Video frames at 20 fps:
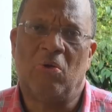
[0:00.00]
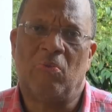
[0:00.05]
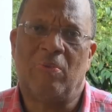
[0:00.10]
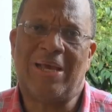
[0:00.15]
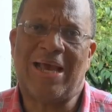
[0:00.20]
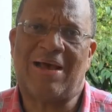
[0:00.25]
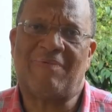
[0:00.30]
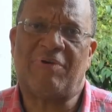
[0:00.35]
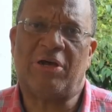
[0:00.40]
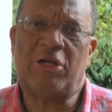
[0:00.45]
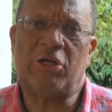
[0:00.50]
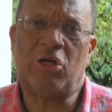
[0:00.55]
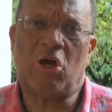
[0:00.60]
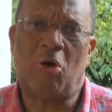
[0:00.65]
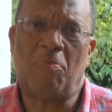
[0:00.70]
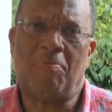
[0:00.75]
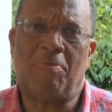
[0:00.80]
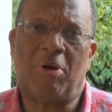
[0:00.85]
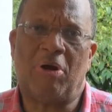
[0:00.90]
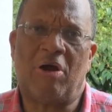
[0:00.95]
We have a
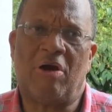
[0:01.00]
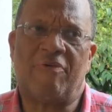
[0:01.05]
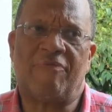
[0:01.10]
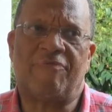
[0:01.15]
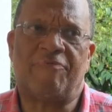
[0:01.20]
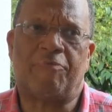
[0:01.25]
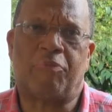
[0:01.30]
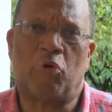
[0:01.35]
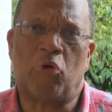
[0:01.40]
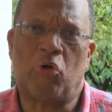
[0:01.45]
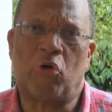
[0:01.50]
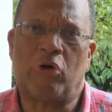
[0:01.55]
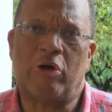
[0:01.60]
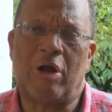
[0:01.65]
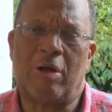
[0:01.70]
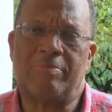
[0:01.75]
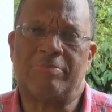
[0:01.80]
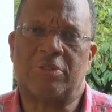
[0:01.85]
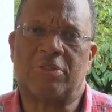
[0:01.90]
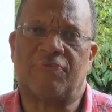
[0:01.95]
number of
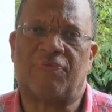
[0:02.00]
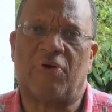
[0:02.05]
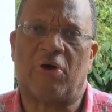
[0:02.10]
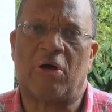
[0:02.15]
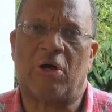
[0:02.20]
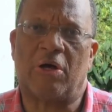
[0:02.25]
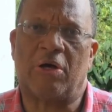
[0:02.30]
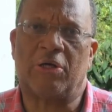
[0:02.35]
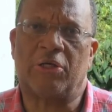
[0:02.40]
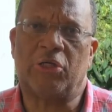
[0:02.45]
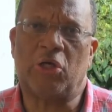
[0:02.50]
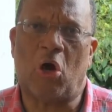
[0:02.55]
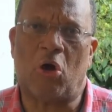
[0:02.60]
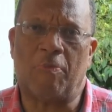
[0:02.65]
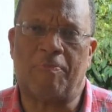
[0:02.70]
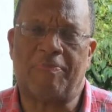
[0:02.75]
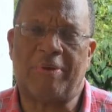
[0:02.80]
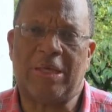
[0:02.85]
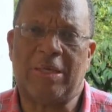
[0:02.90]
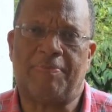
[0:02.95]
programs for
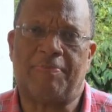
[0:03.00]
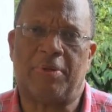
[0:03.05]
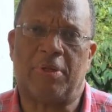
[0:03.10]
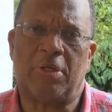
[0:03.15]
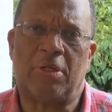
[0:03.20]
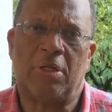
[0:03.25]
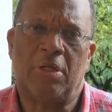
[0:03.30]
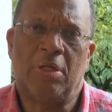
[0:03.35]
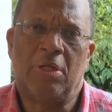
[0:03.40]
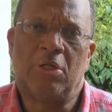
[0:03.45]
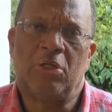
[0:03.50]
young people,